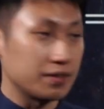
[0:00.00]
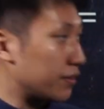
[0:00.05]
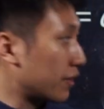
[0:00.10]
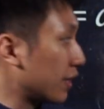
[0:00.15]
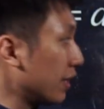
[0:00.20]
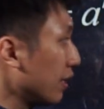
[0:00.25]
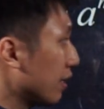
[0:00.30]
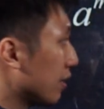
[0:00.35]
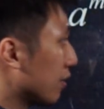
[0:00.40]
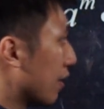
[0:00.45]

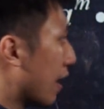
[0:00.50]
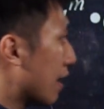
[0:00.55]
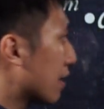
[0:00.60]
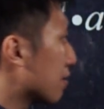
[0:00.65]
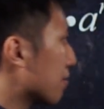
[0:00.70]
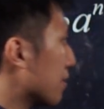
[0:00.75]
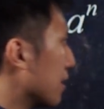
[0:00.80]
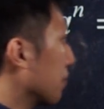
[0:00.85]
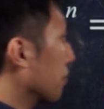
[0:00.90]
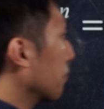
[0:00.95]
Okay, you add
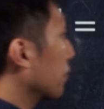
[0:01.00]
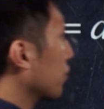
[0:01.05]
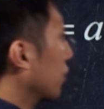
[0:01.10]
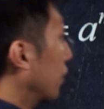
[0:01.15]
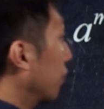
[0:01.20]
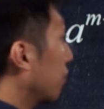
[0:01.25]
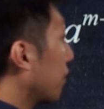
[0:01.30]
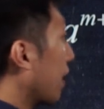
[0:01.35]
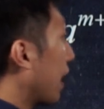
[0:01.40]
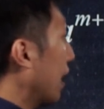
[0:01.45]
them up.
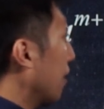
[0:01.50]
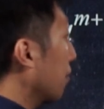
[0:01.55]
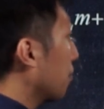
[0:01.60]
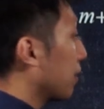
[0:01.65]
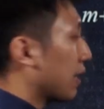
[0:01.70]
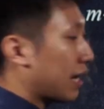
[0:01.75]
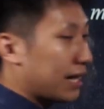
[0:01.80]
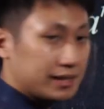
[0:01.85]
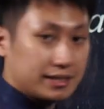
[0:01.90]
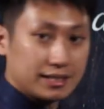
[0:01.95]
So 5
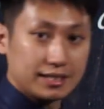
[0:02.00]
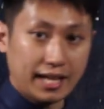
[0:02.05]
plus